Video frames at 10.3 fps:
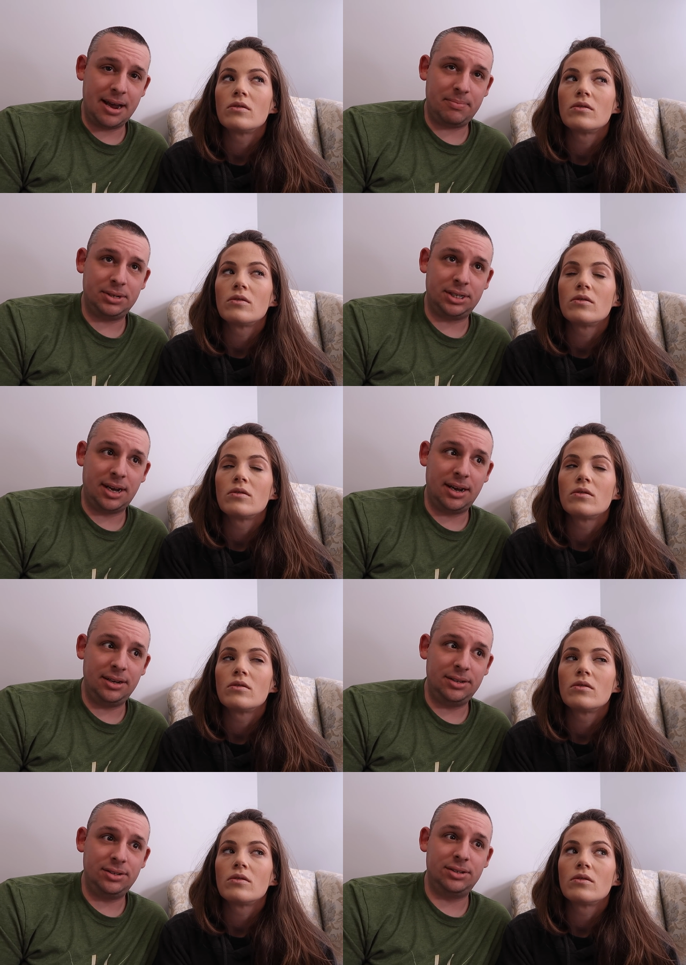Speaker 1: debt
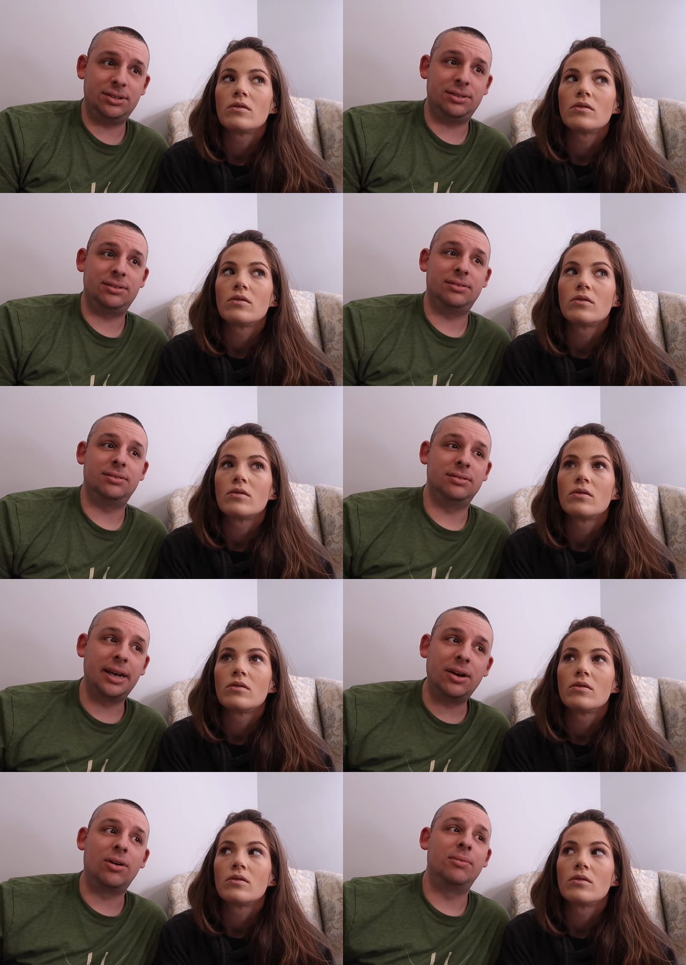besides
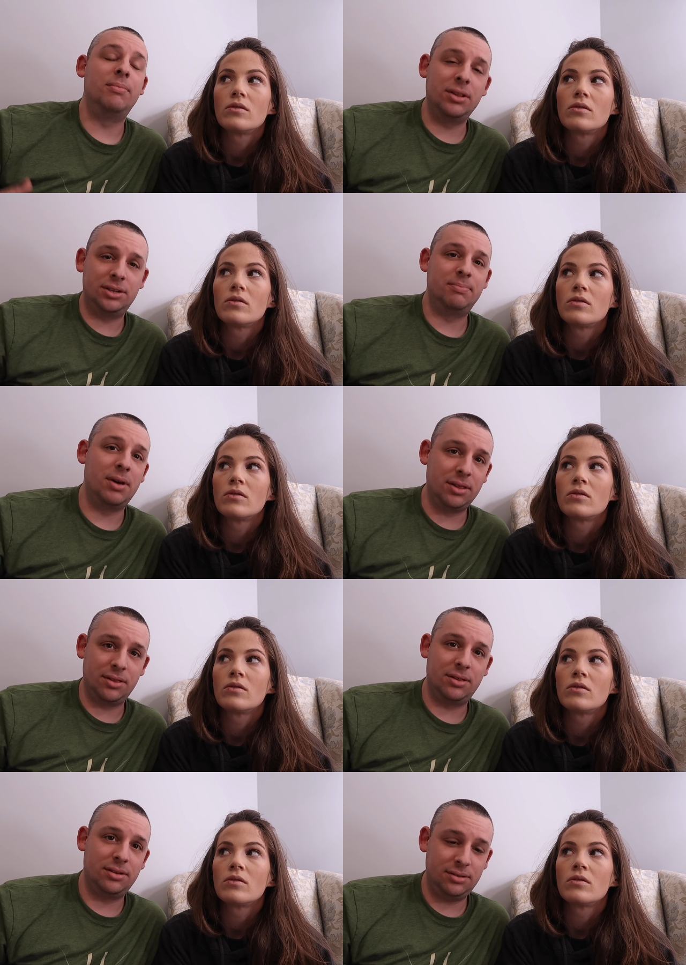like our
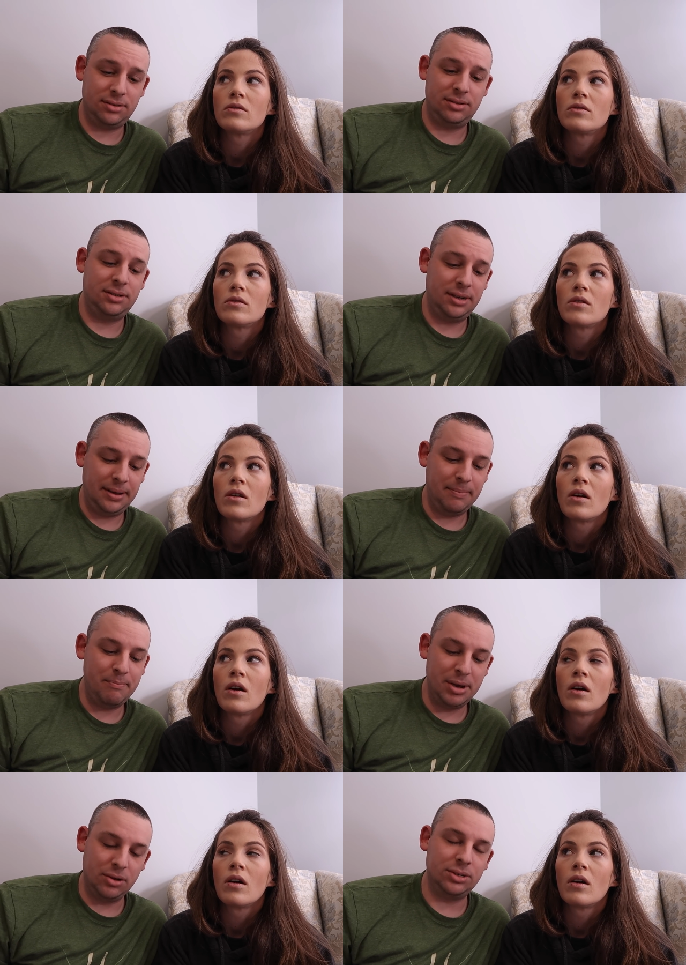month-to-month
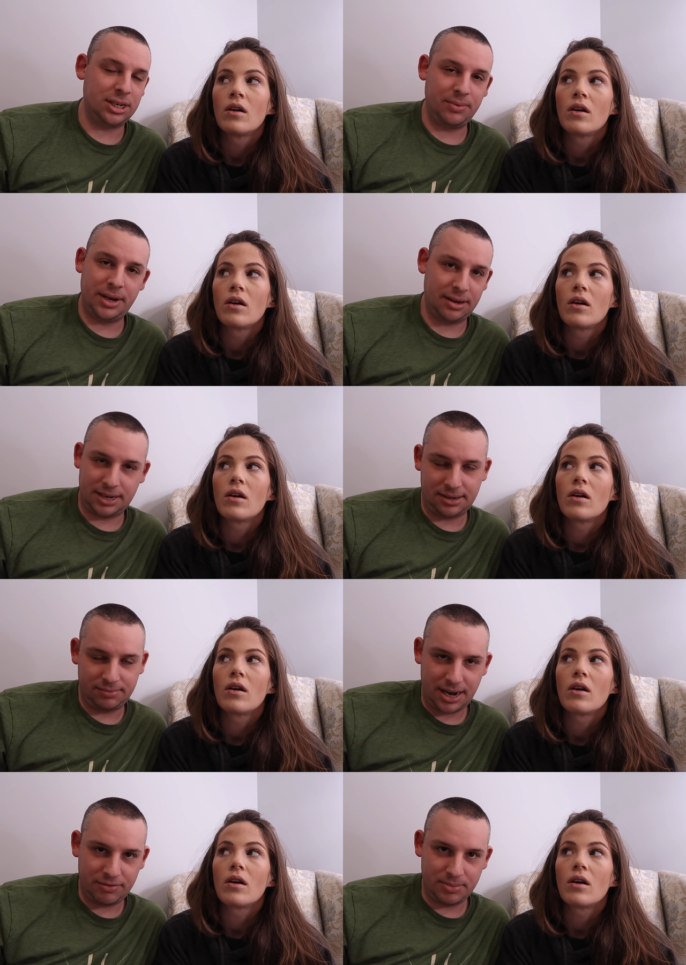bills that we ha
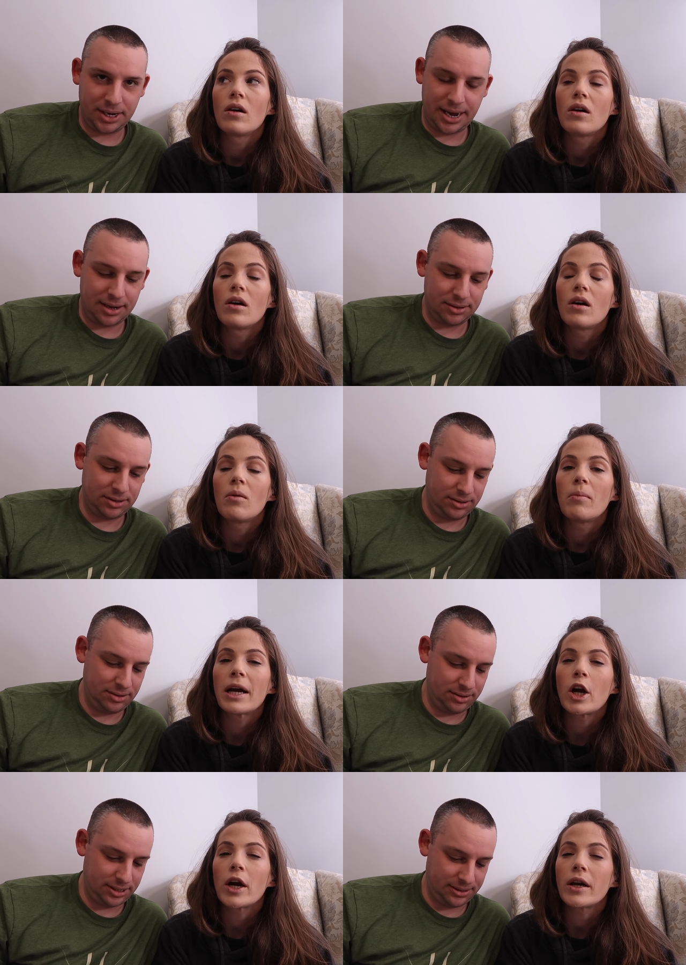that everybody has.
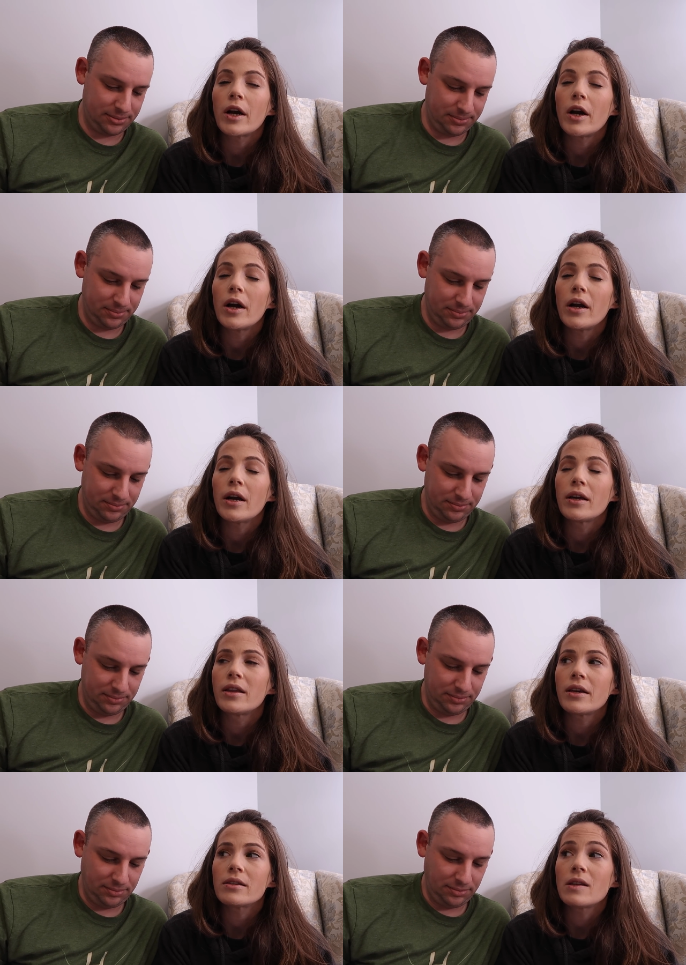
Speaker 2: My credit so. card I
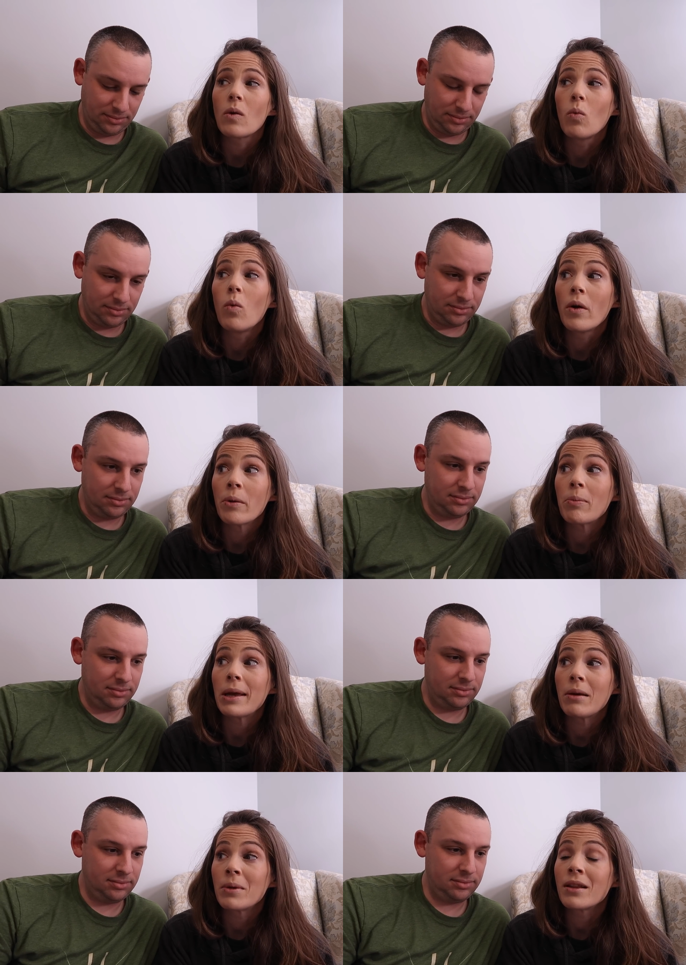think has like one
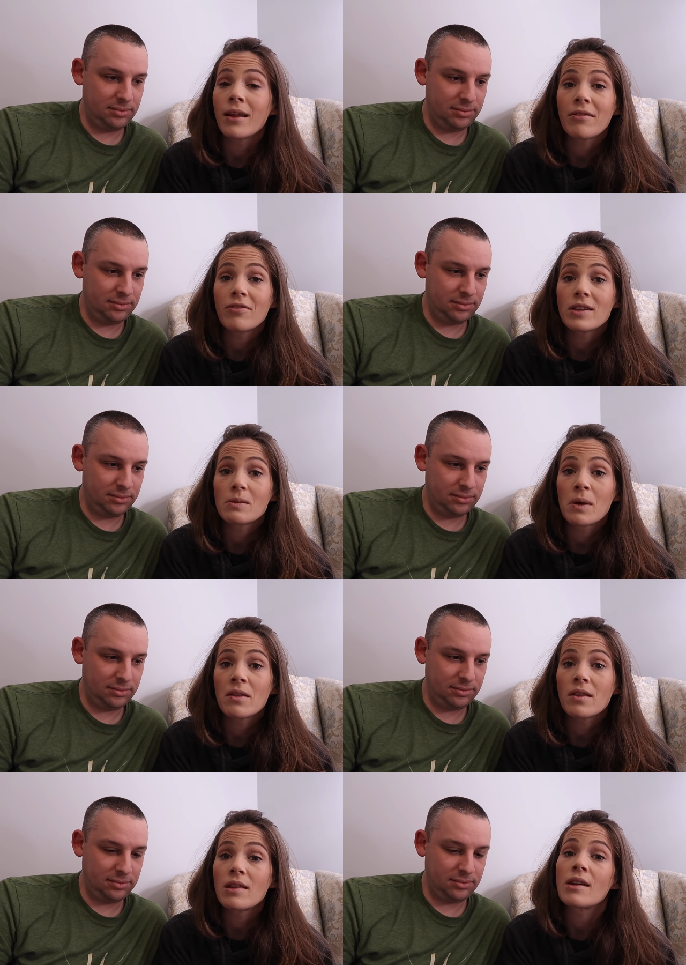payment left this
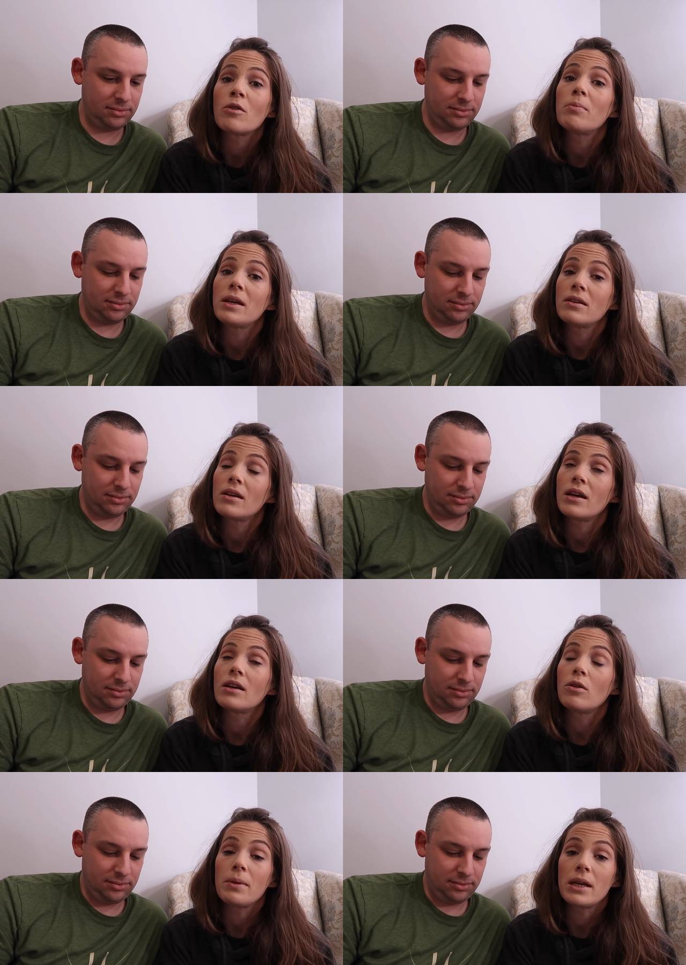month, and that'll be at,
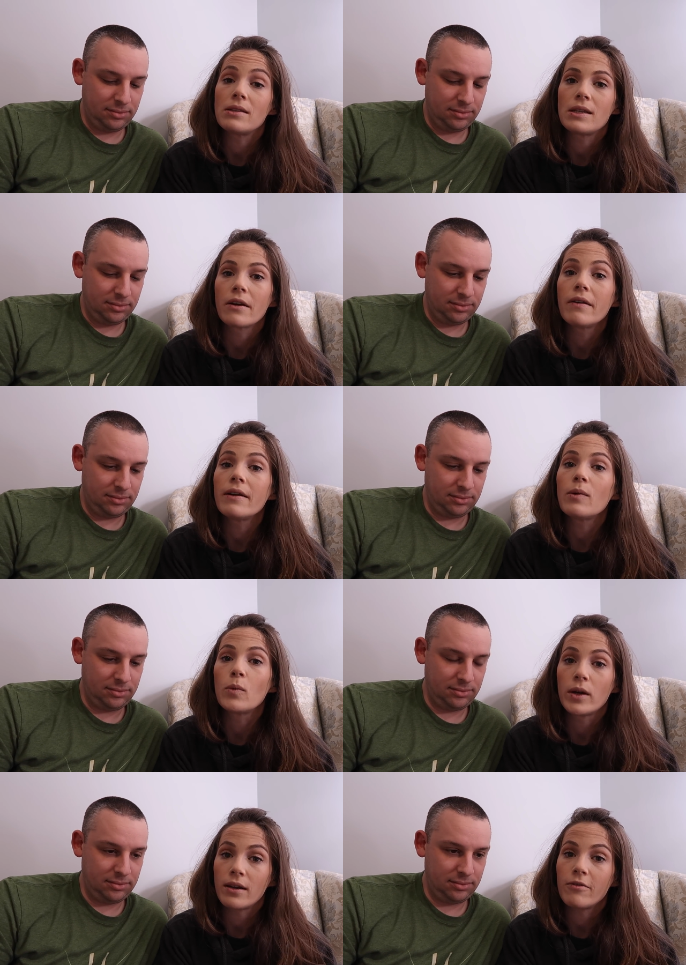it'll be at zero. It
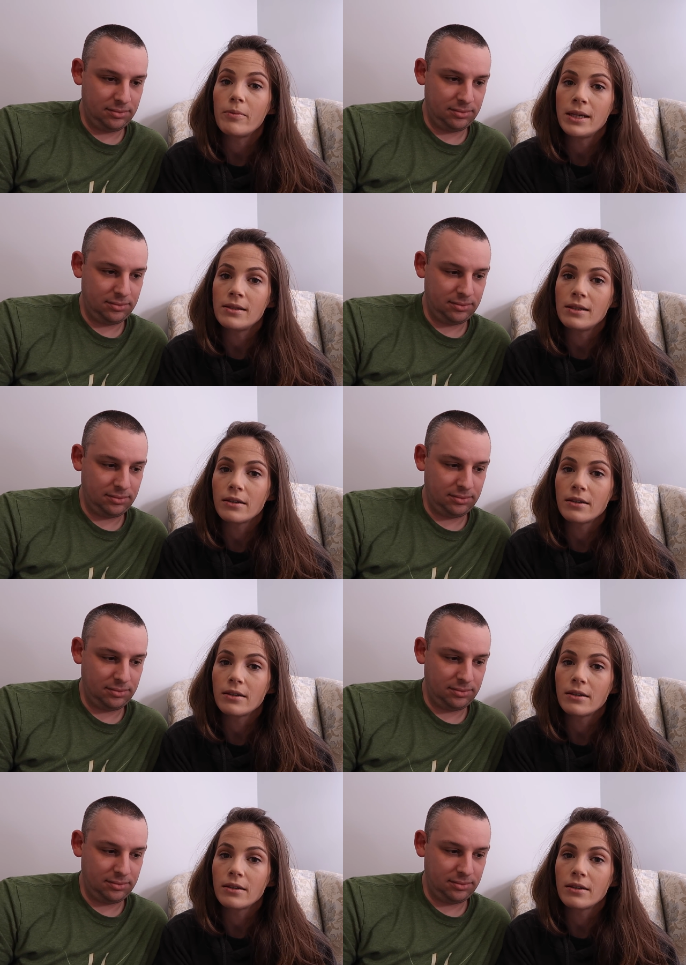would have been at